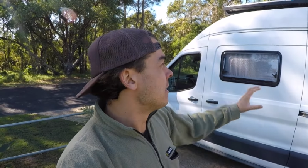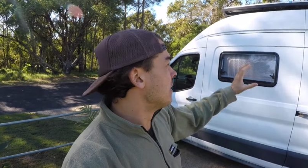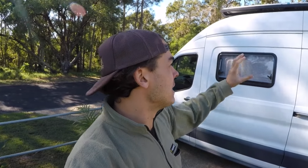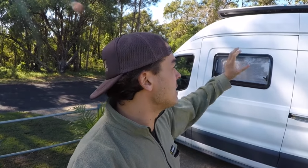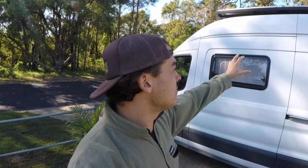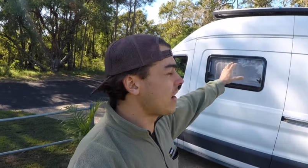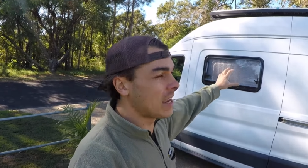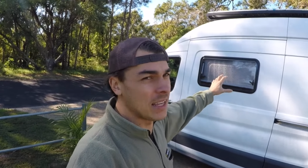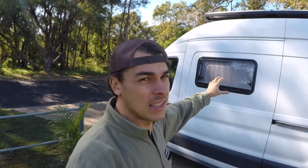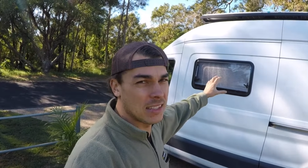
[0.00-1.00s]
These
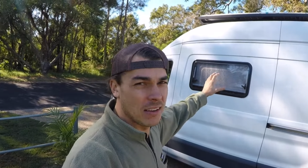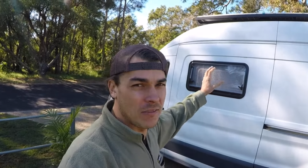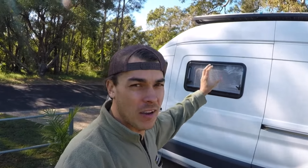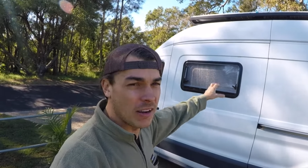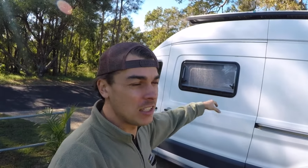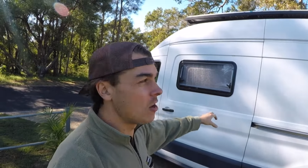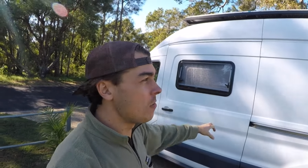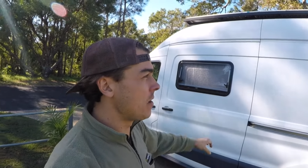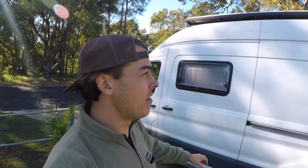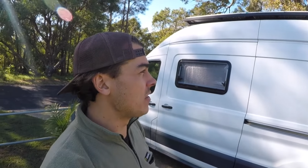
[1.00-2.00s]
vans are very
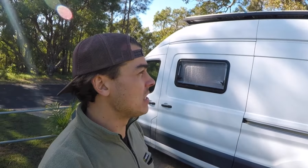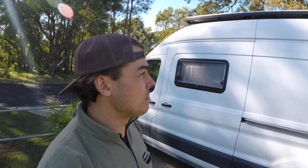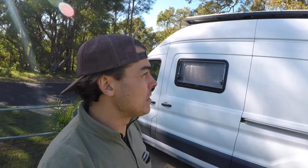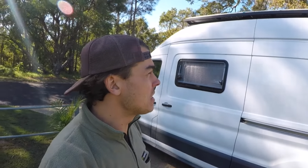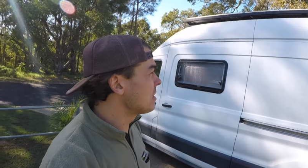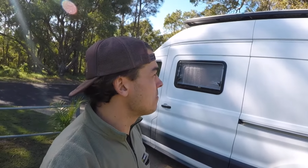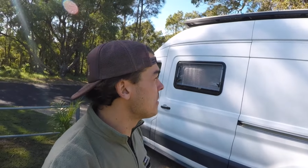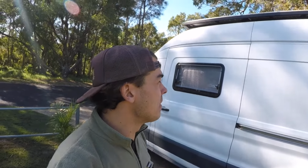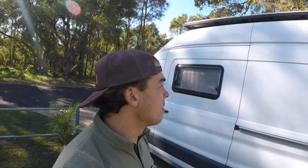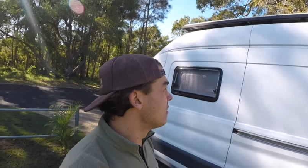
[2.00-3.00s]
top heavy, especially
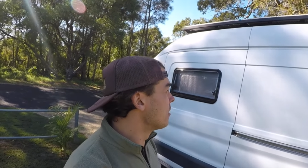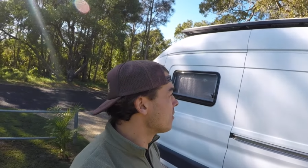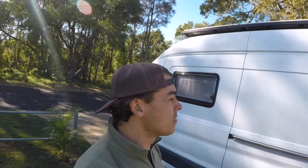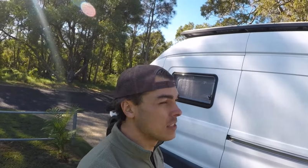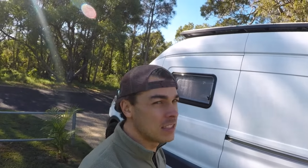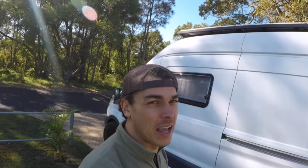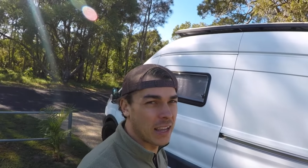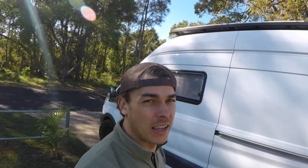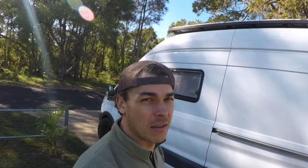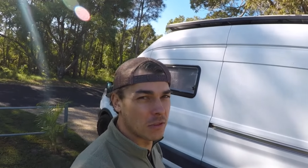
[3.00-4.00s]
with, you know, you're
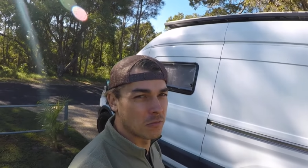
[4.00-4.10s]
stacking up the